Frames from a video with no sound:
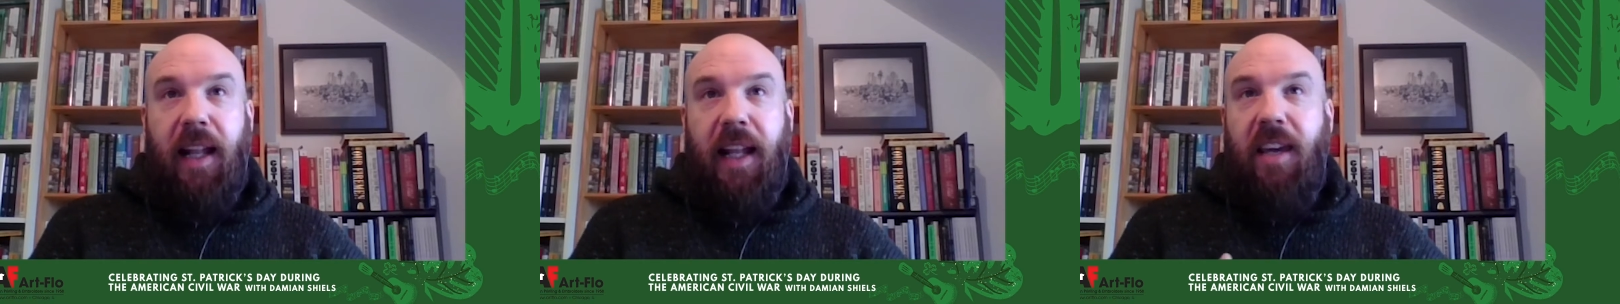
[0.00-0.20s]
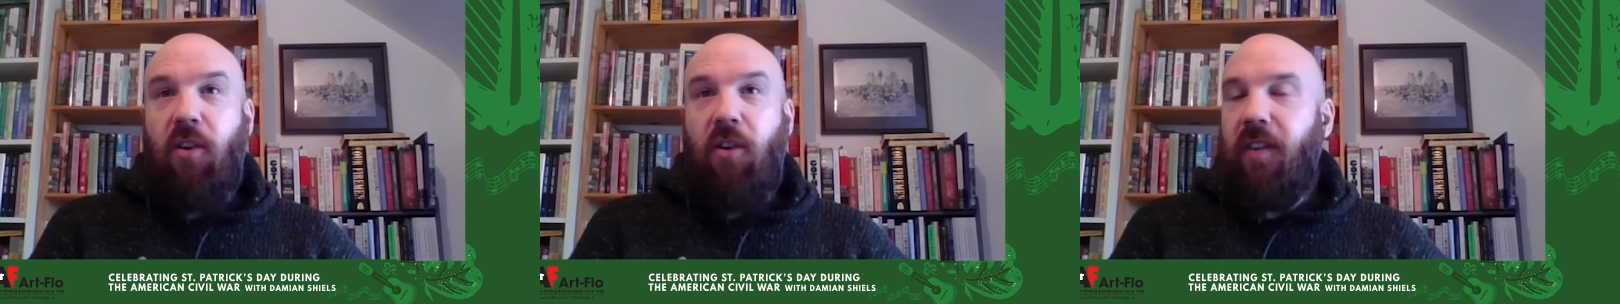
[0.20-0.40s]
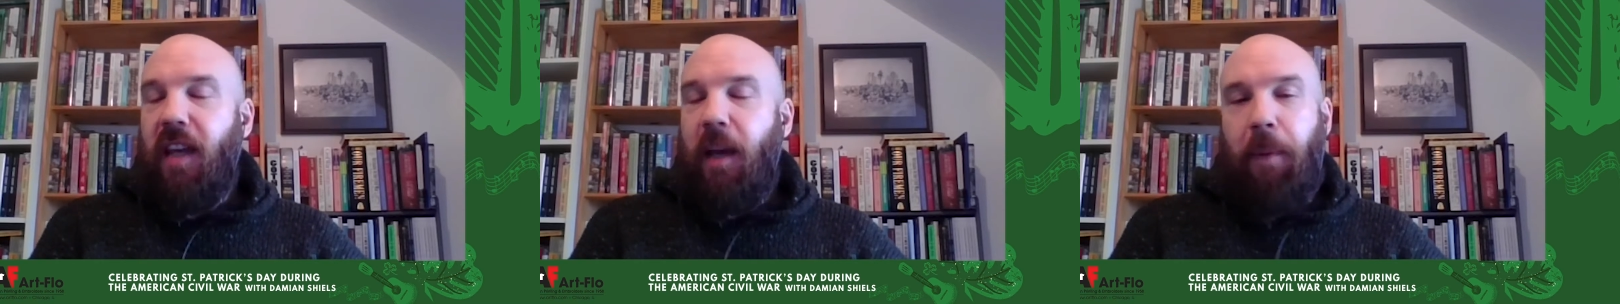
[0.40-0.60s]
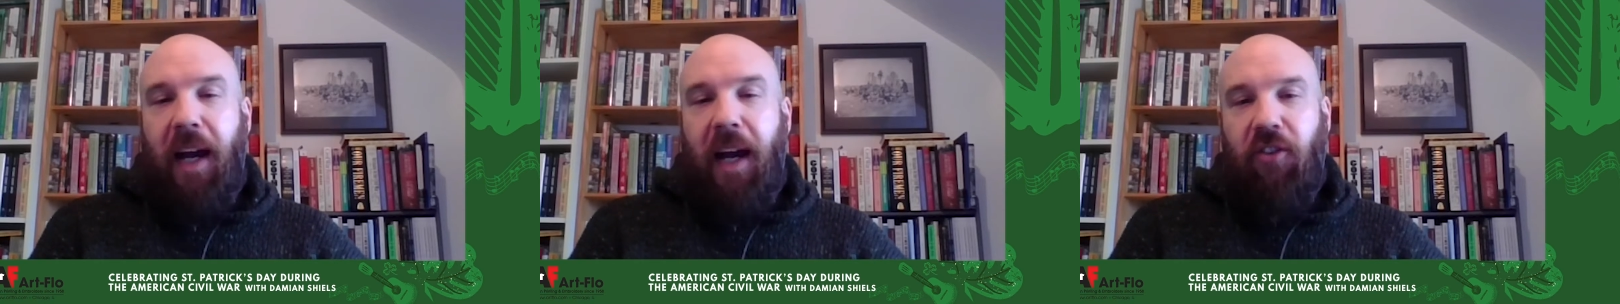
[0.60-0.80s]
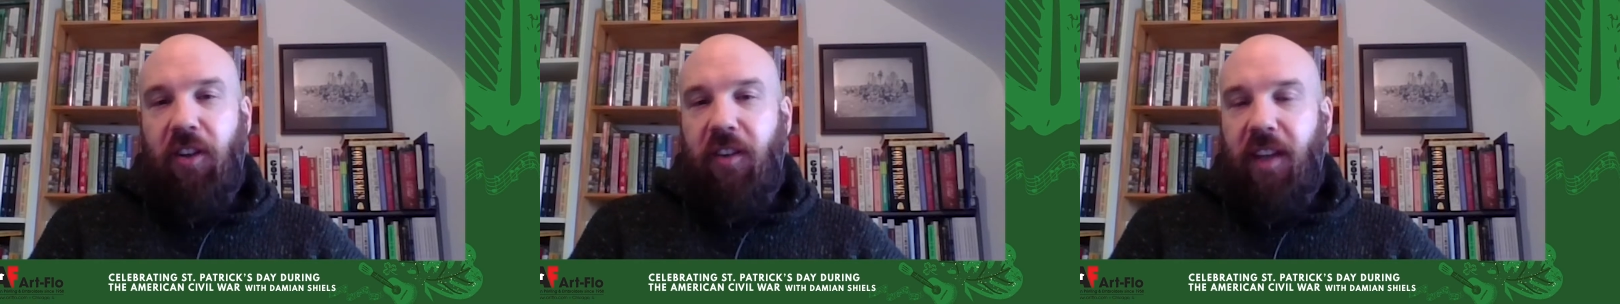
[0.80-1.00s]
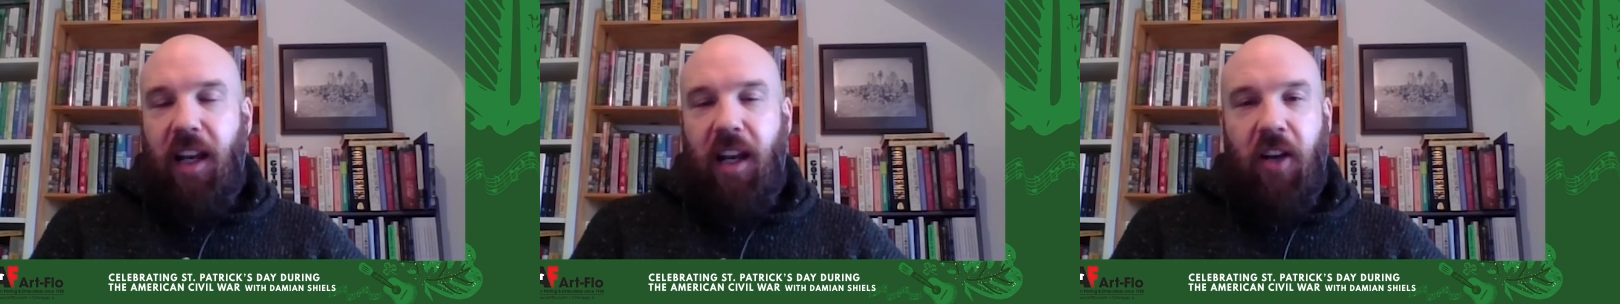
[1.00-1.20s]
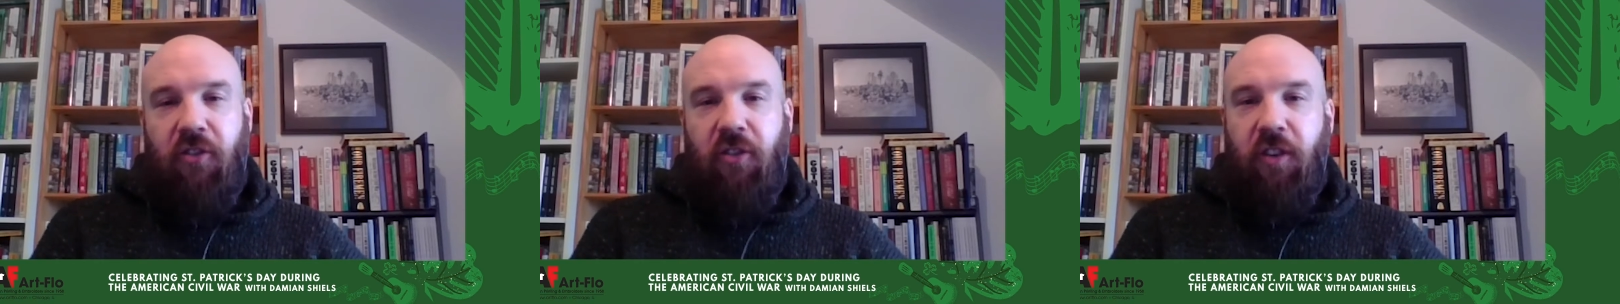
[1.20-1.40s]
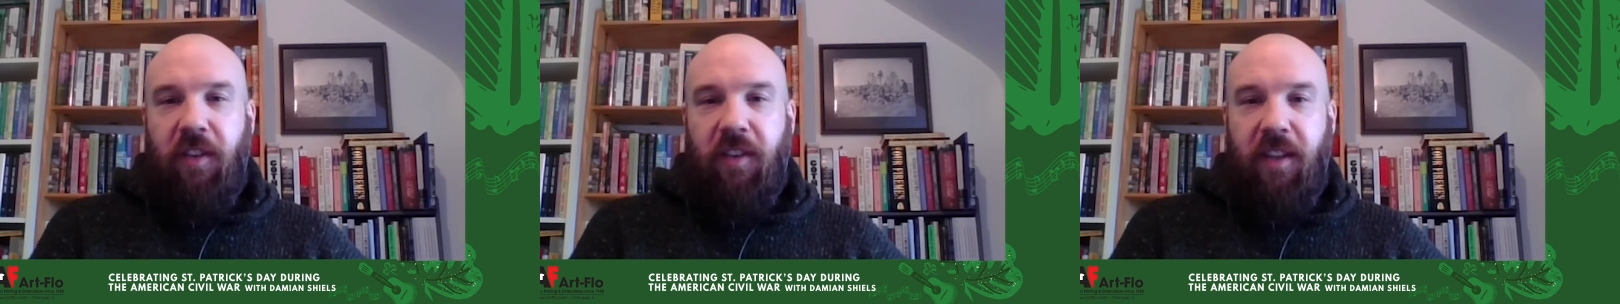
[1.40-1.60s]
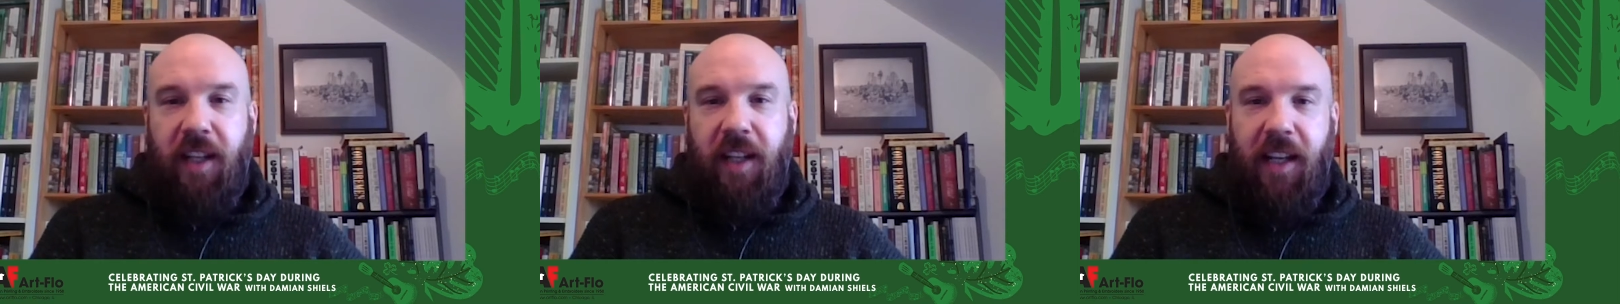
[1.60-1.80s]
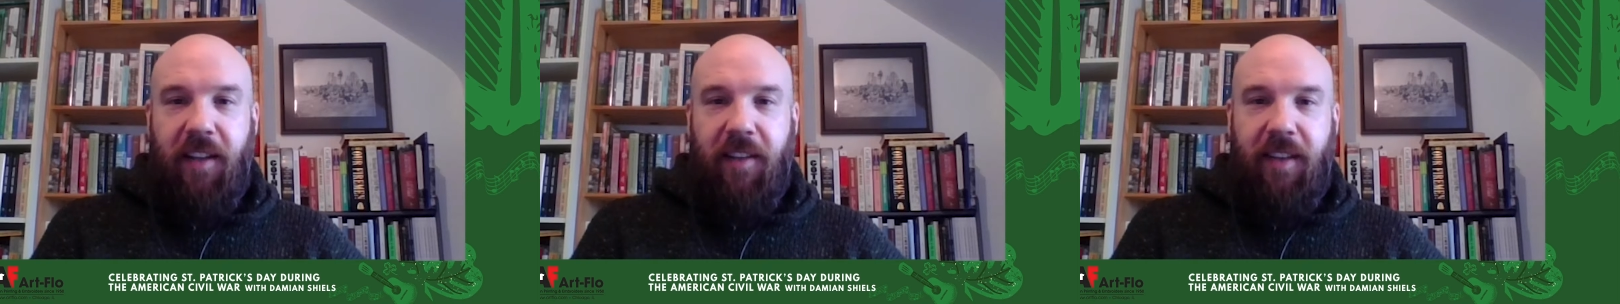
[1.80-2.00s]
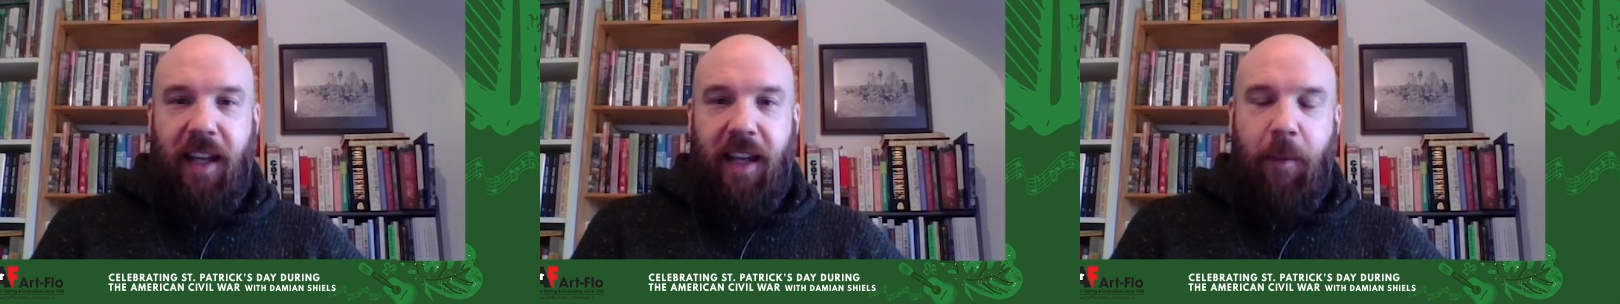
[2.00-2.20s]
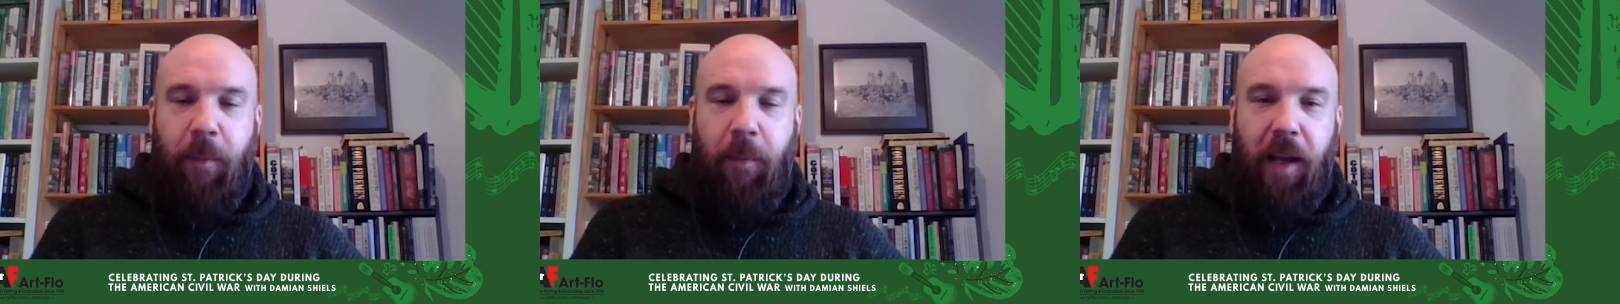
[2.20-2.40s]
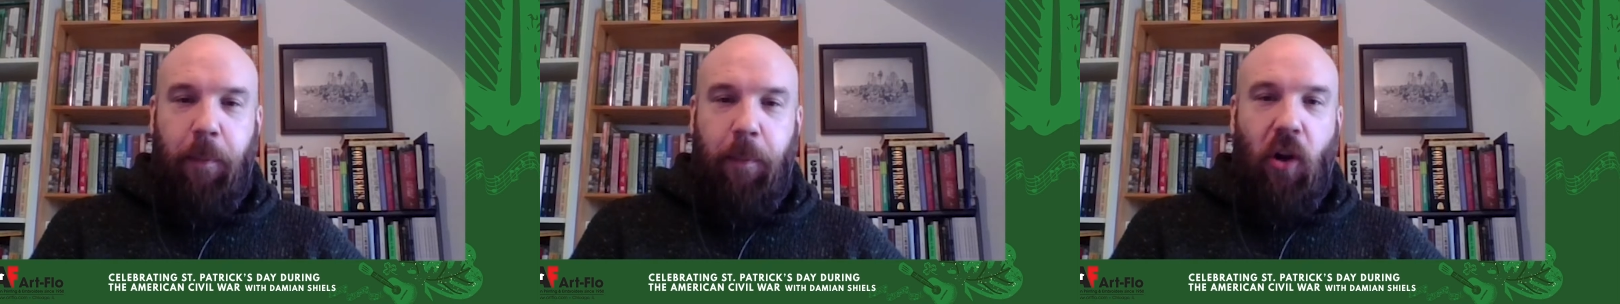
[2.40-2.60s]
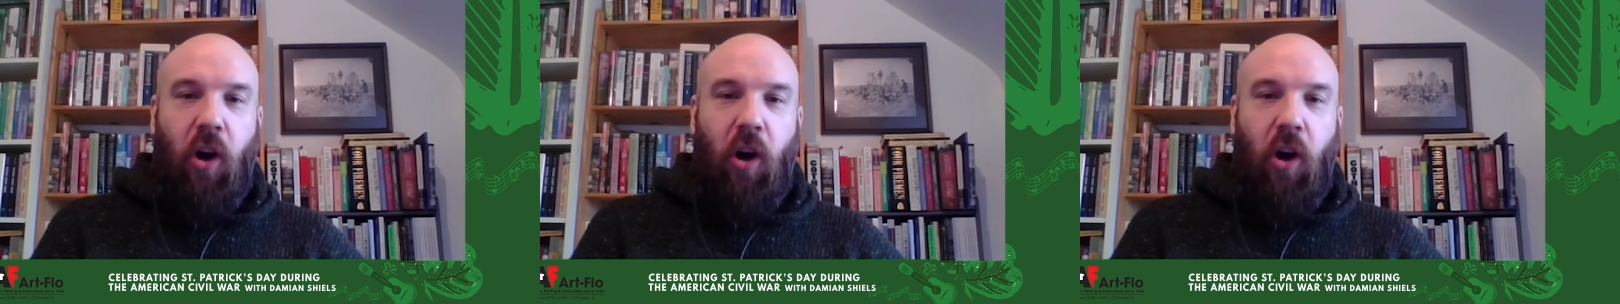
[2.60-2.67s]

They use St. Patrick's Day not just as a day to celebrate,